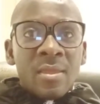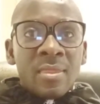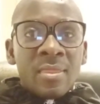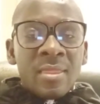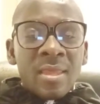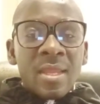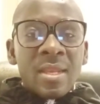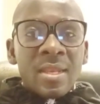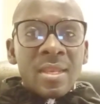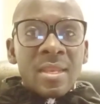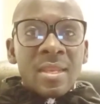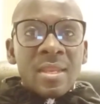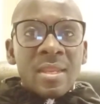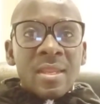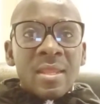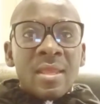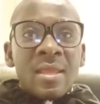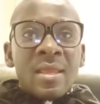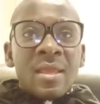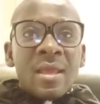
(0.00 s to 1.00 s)

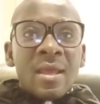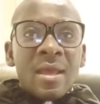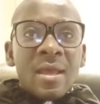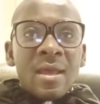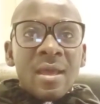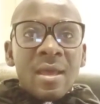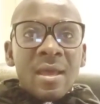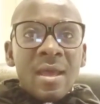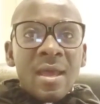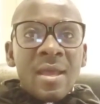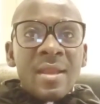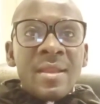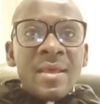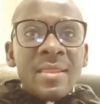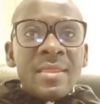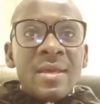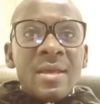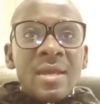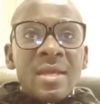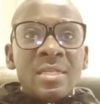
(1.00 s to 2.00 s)
Then
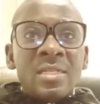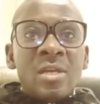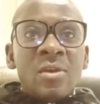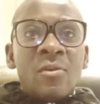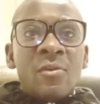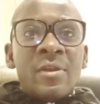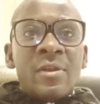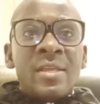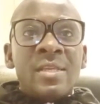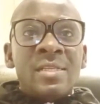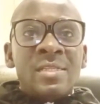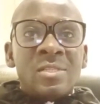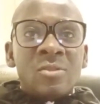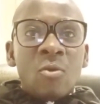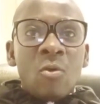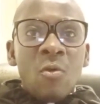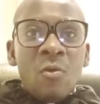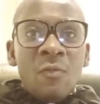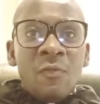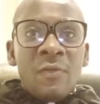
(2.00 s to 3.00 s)
another category is
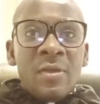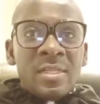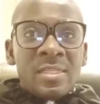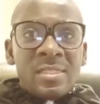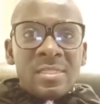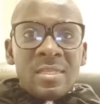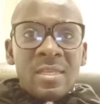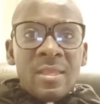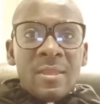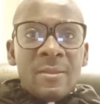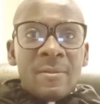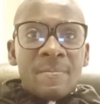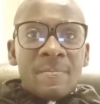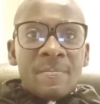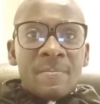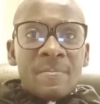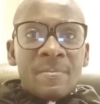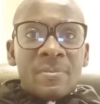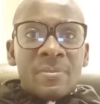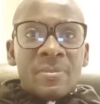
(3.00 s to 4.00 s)
overstay.
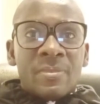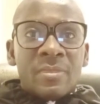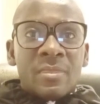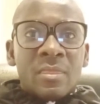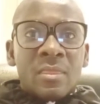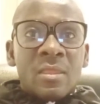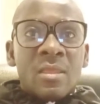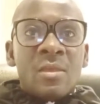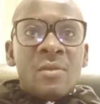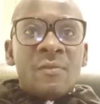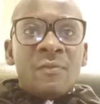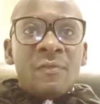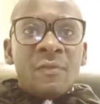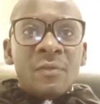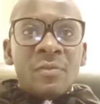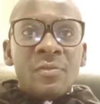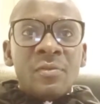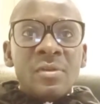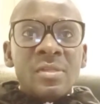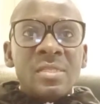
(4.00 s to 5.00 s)

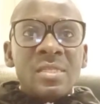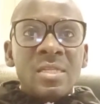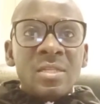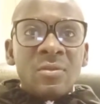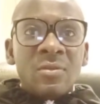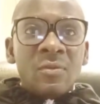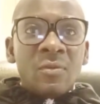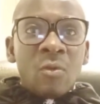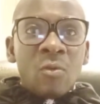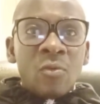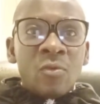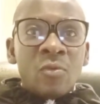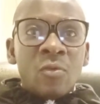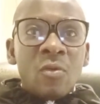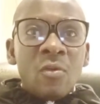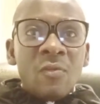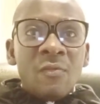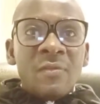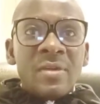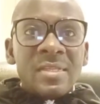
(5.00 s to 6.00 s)
For those on
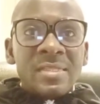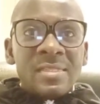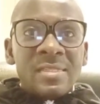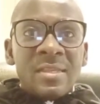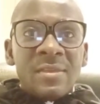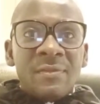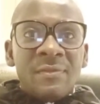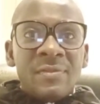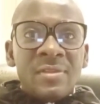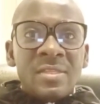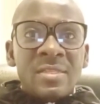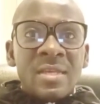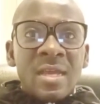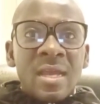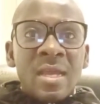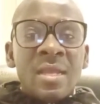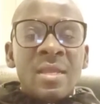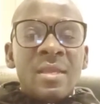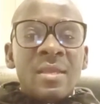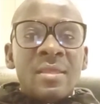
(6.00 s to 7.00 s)
overstay
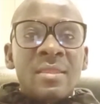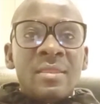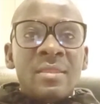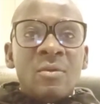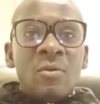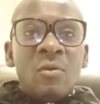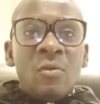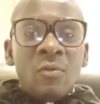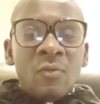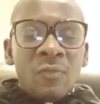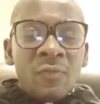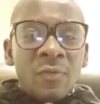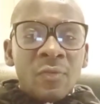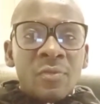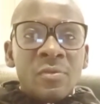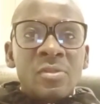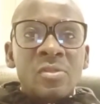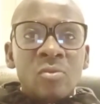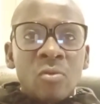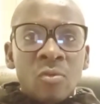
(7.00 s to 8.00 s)
visa, or
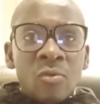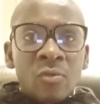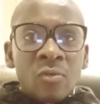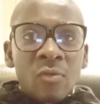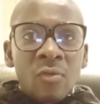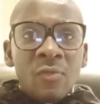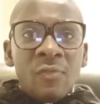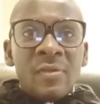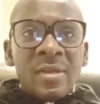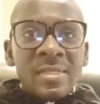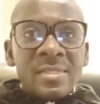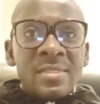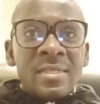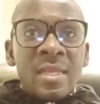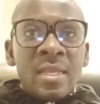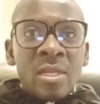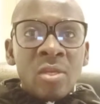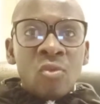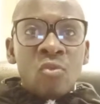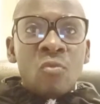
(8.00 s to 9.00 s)
for those on
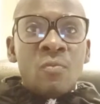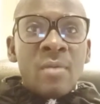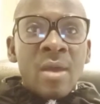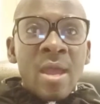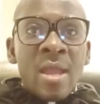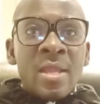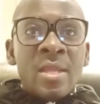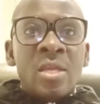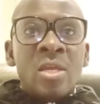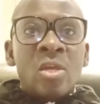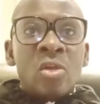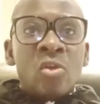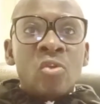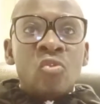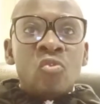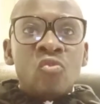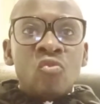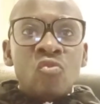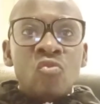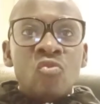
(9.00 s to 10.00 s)
overstay in Dubai,
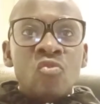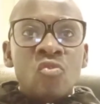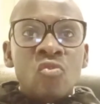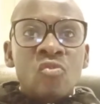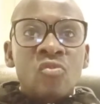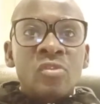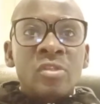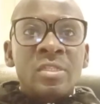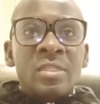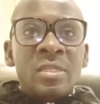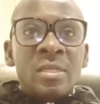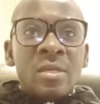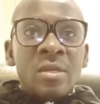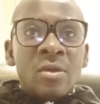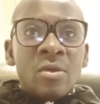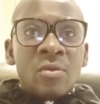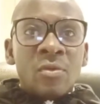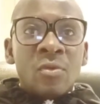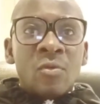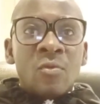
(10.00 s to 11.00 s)
do not
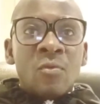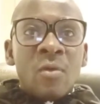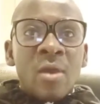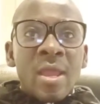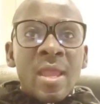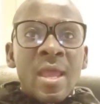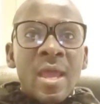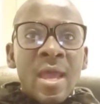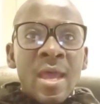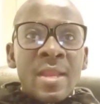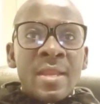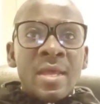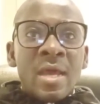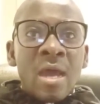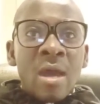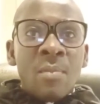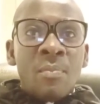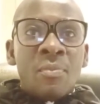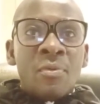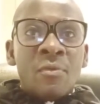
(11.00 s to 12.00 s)
require an
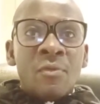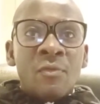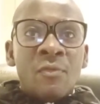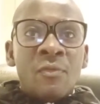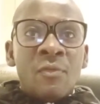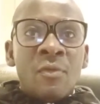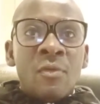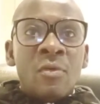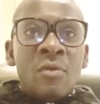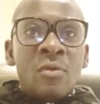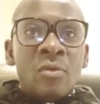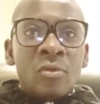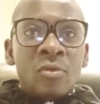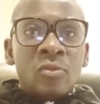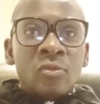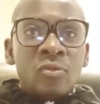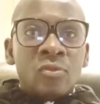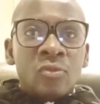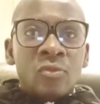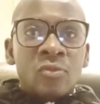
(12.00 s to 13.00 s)
approval
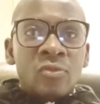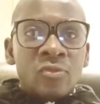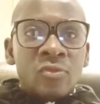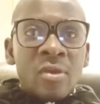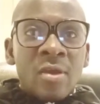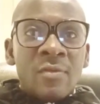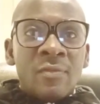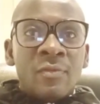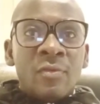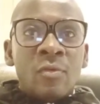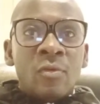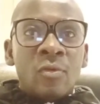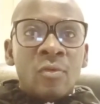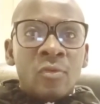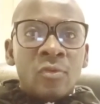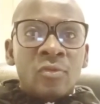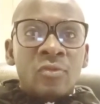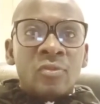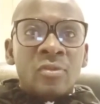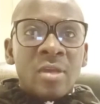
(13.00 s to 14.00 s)
to travel
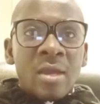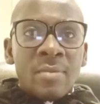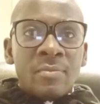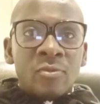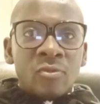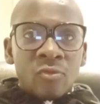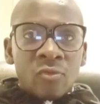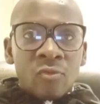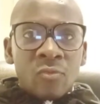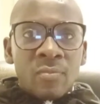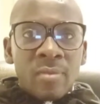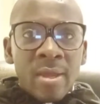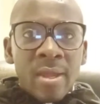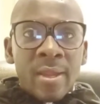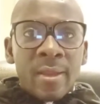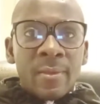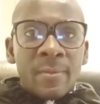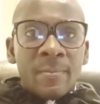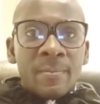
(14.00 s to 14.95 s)
or to come to Dubai.